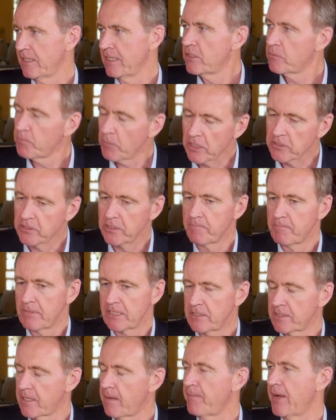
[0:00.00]
Each person
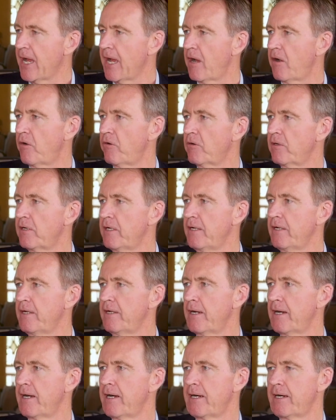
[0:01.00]
must somehow
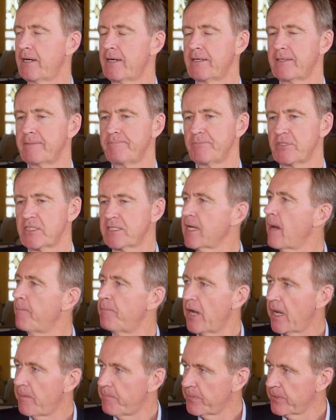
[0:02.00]
step
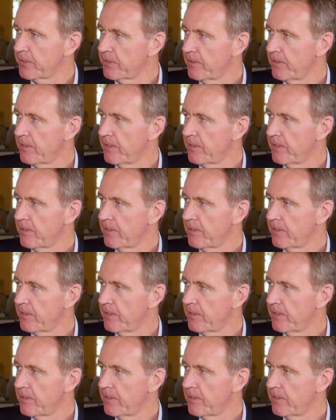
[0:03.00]
up